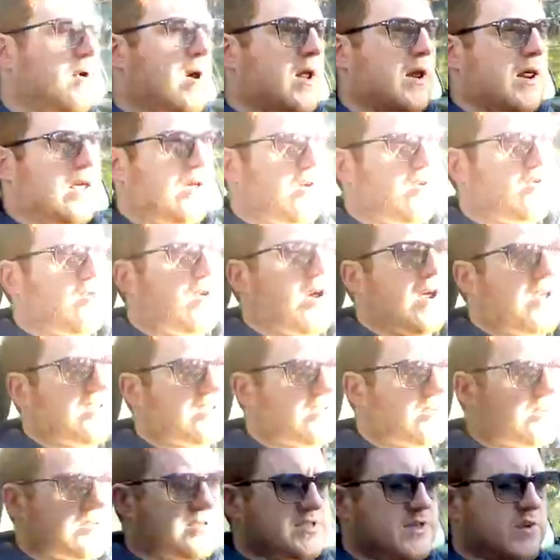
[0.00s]
on a great
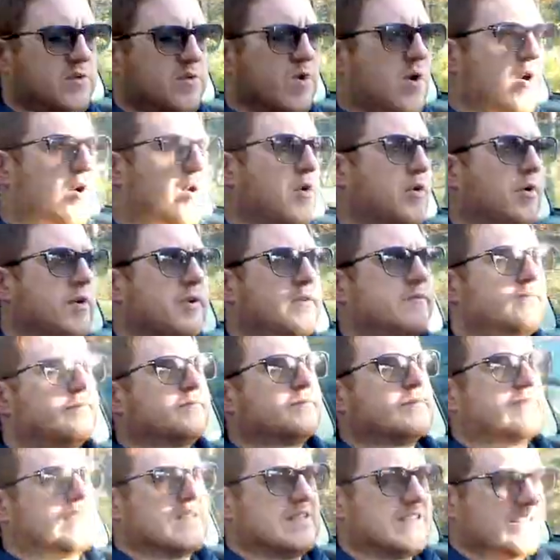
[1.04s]
twisty road.
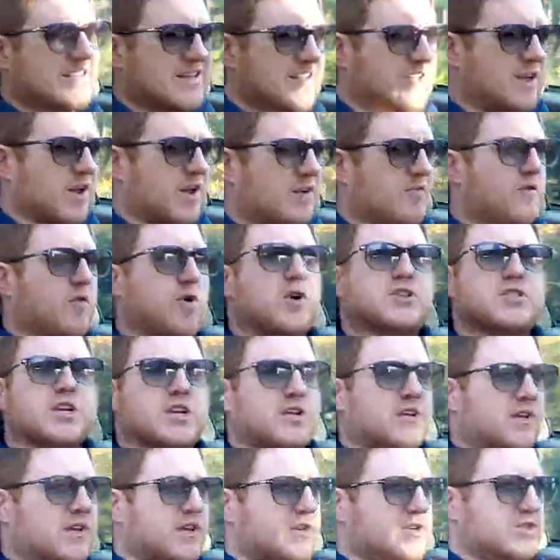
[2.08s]

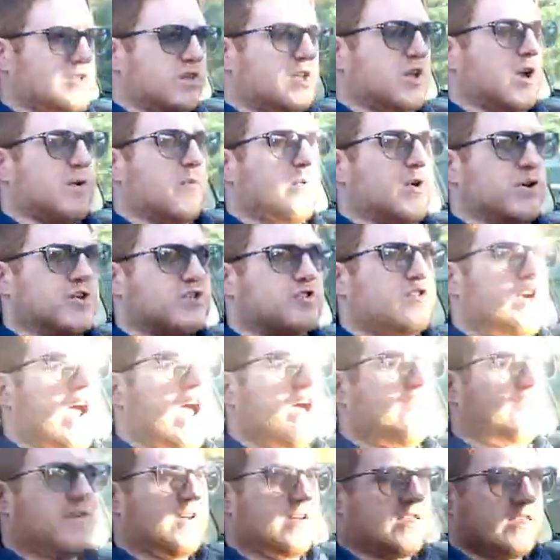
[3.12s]
Unfortunately, there's a little more
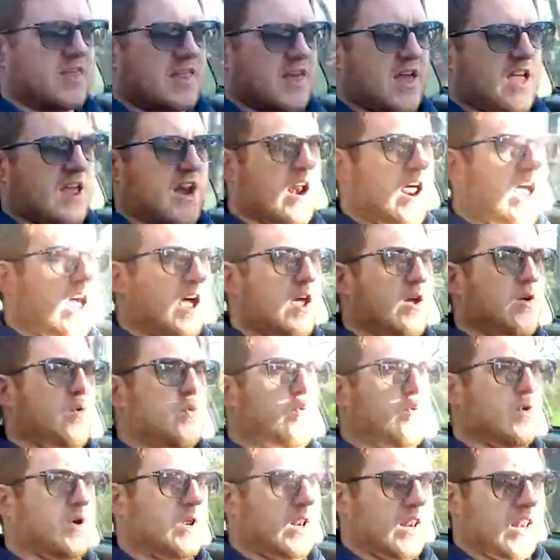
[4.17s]
traffic than I
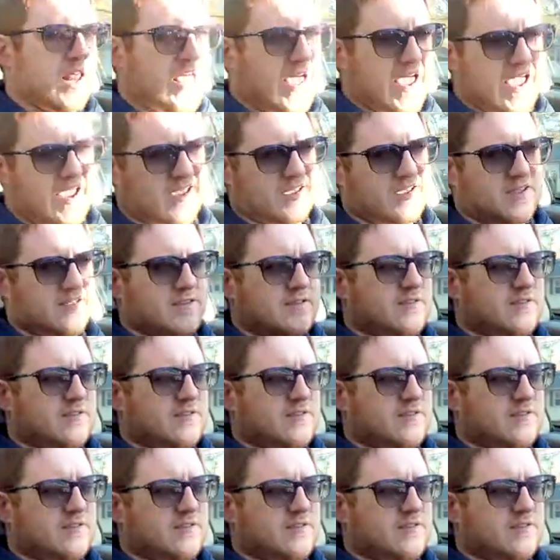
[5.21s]
would like.